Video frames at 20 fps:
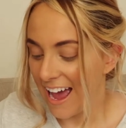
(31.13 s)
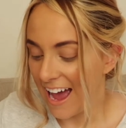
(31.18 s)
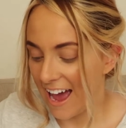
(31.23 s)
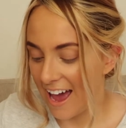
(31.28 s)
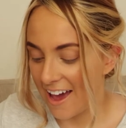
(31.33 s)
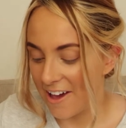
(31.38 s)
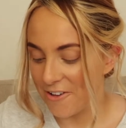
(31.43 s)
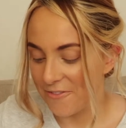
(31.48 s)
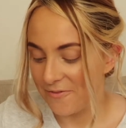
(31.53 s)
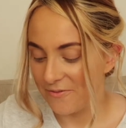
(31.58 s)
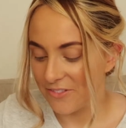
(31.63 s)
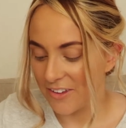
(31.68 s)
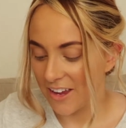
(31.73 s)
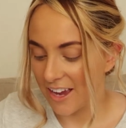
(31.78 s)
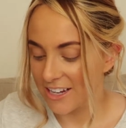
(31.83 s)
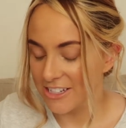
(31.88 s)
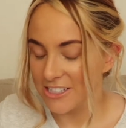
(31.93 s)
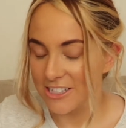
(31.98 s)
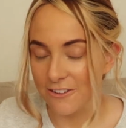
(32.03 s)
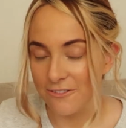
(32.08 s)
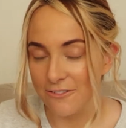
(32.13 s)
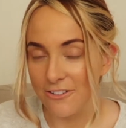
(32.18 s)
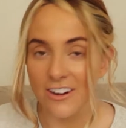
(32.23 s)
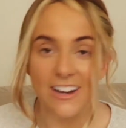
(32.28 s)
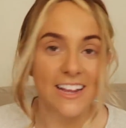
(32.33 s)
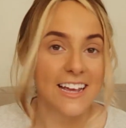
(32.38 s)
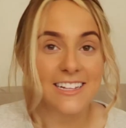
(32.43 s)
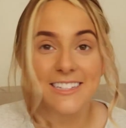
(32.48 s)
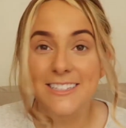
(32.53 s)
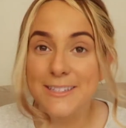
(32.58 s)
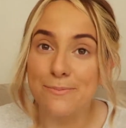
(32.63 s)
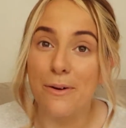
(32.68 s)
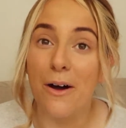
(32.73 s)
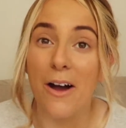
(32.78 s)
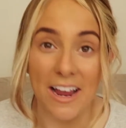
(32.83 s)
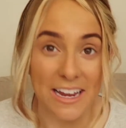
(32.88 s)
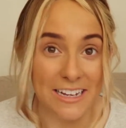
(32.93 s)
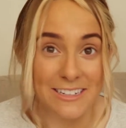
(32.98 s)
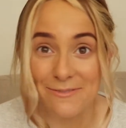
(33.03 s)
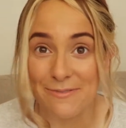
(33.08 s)
And she fully
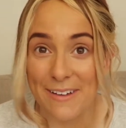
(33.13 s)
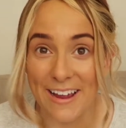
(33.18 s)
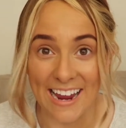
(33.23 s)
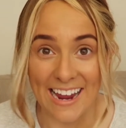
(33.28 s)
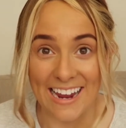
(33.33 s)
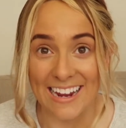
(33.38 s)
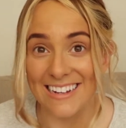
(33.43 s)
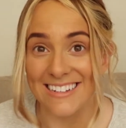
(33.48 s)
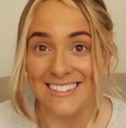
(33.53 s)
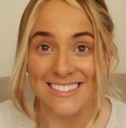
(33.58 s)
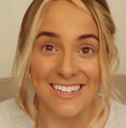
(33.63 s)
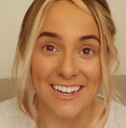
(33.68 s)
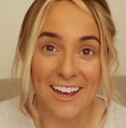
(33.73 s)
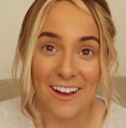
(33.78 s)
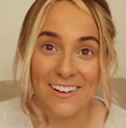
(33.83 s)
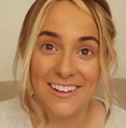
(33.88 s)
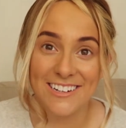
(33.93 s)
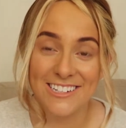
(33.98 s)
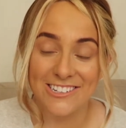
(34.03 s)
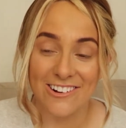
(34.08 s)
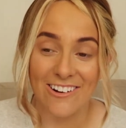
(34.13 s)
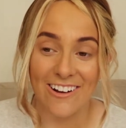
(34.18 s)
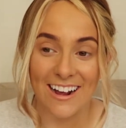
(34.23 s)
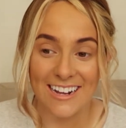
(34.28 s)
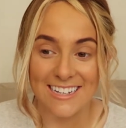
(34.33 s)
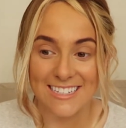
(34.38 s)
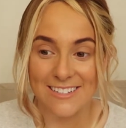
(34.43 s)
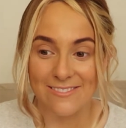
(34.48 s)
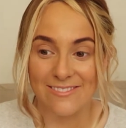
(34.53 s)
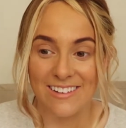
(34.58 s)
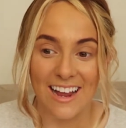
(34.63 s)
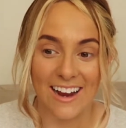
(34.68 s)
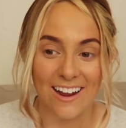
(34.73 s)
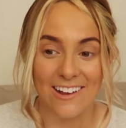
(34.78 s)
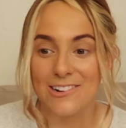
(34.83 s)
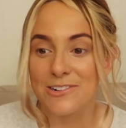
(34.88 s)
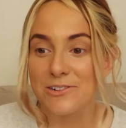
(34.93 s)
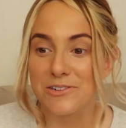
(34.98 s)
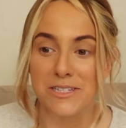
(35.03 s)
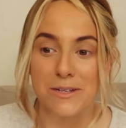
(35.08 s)
inspired me to go and try some like
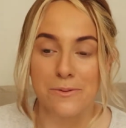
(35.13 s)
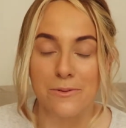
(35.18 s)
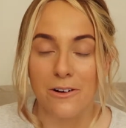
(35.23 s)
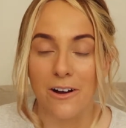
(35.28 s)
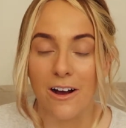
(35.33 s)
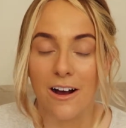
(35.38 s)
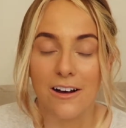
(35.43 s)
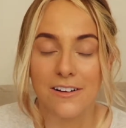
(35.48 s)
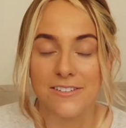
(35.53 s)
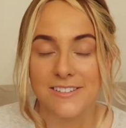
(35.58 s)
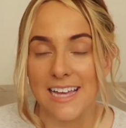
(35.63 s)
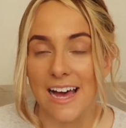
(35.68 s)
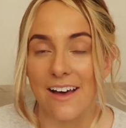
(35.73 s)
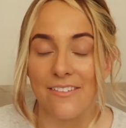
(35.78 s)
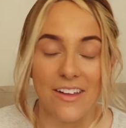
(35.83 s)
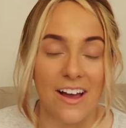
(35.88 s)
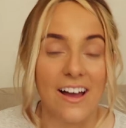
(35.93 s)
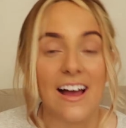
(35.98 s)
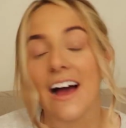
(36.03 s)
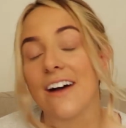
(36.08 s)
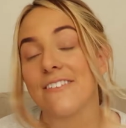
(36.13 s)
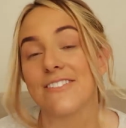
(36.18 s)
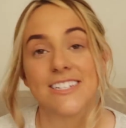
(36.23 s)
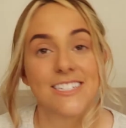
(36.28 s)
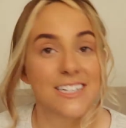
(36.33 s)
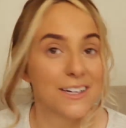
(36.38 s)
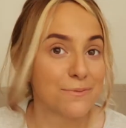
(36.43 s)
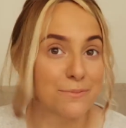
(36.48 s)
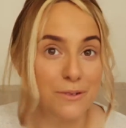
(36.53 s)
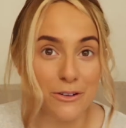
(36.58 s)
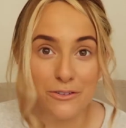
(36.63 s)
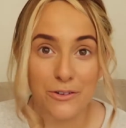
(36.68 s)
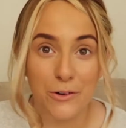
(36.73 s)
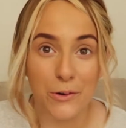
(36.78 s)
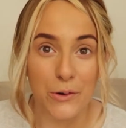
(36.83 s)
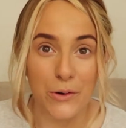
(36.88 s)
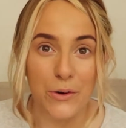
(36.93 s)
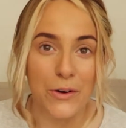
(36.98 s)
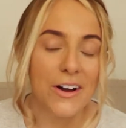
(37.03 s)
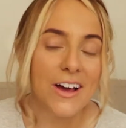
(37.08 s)
autumn crafts out that I haven't done
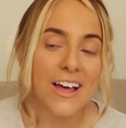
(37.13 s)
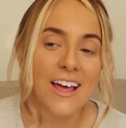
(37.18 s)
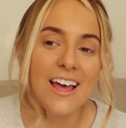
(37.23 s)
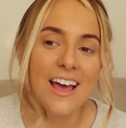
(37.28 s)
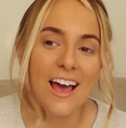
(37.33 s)
before.